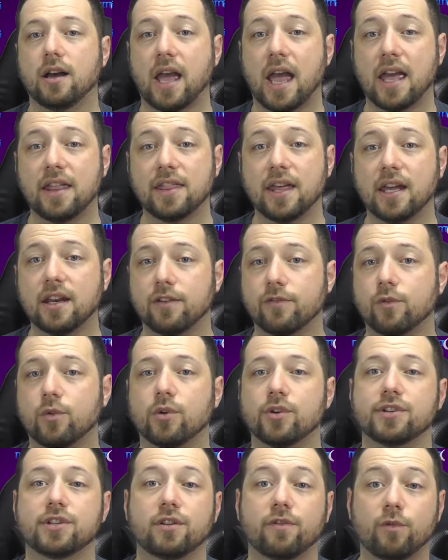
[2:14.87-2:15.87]
And then of
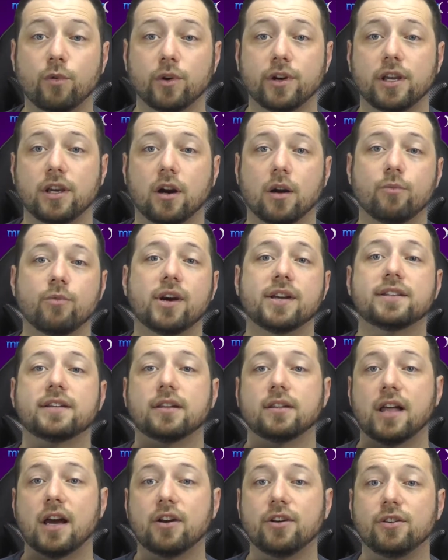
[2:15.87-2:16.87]
course the 4D armrests
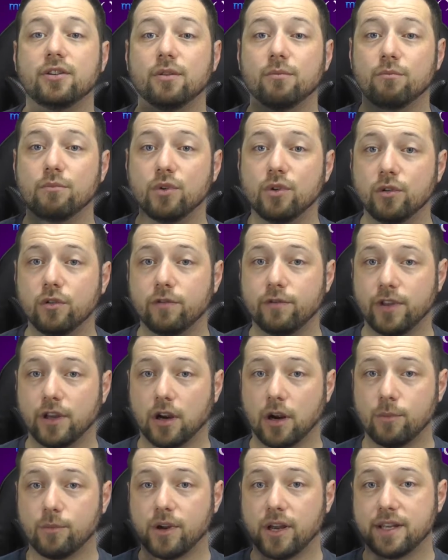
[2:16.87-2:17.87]
allow you to move the
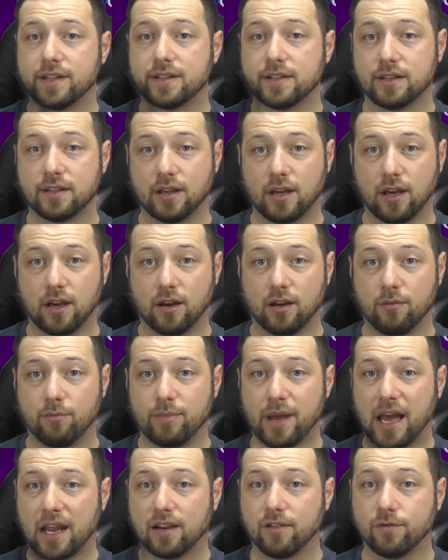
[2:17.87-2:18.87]
armrests
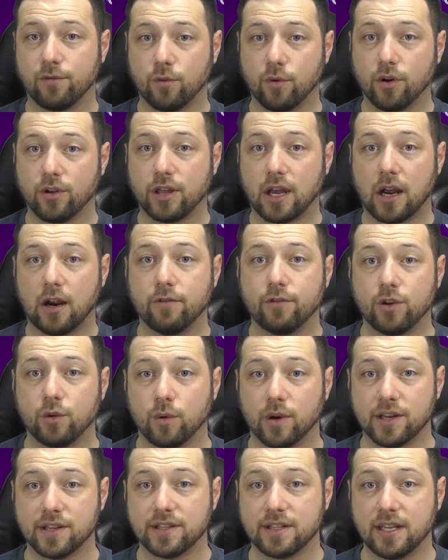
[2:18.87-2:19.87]
back and forth however you
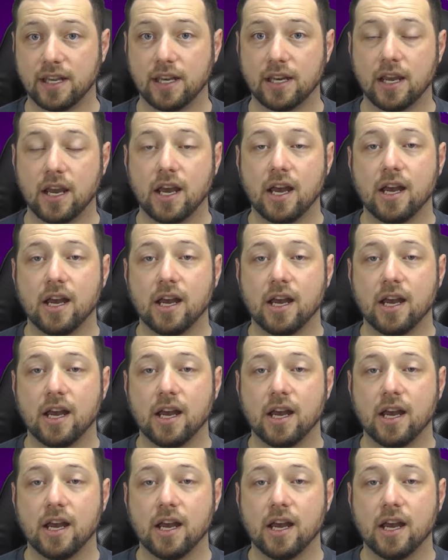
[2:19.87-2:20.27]
want to sit.